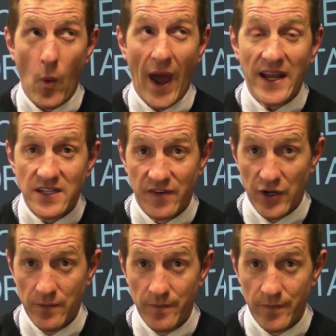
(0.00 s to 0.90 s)
8 of
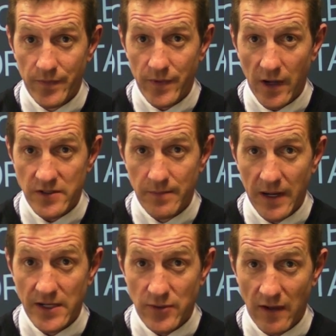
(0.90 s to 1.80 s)
whom go to
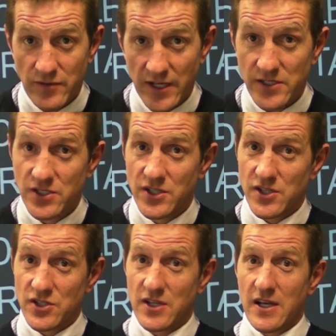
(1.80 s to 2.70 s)
Billy Twelvetrees,
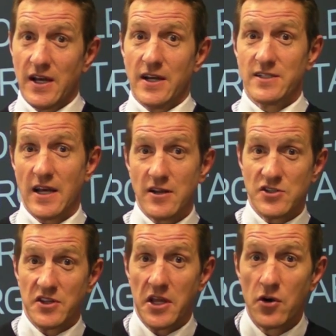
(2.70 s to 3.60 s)
just tells
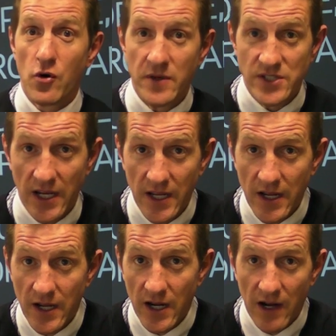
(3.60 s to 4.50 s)
you the enormity
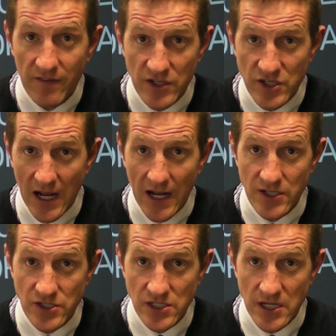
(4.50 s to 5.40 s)
of the
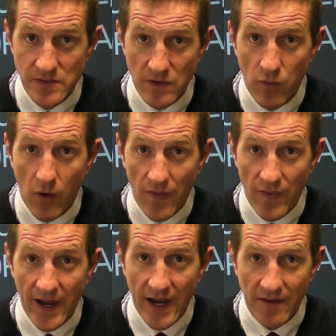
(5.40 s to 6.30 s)
challenge in terms of what
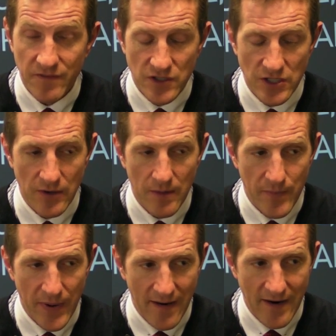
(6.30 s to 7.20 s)
they have to do in
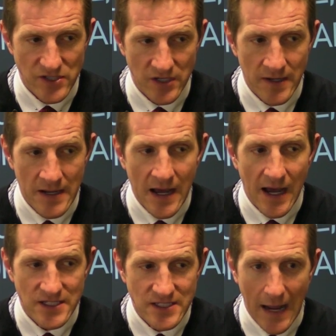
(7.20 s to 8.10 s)
Paris and
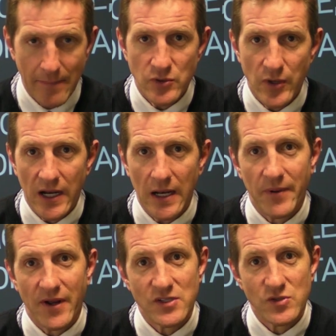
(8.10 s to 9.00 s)
adapt quickly,
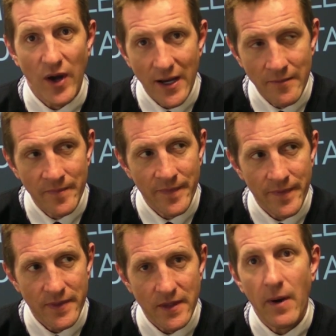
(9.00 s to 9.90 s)
because when
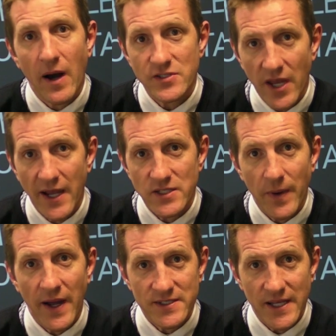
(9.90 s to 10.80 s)
the Marseillaise
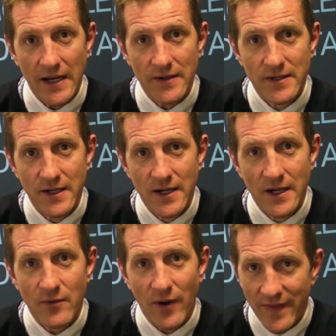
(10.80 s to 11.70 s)
bangs out,
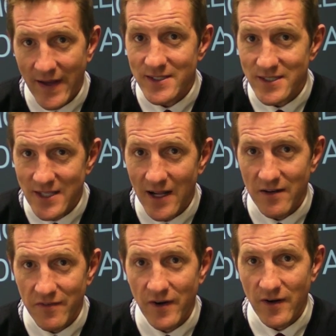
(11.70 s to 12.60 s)
when that Stade
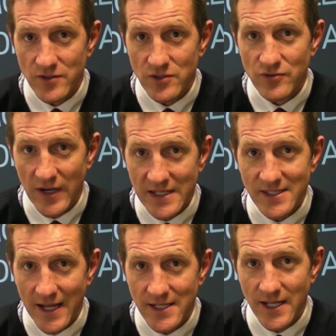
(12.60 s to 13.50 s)
de France greets
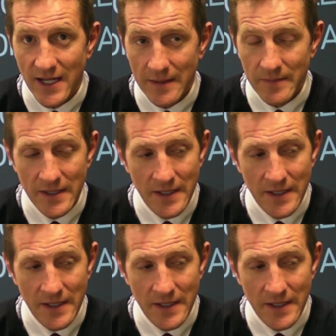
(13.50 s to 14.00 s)
their team,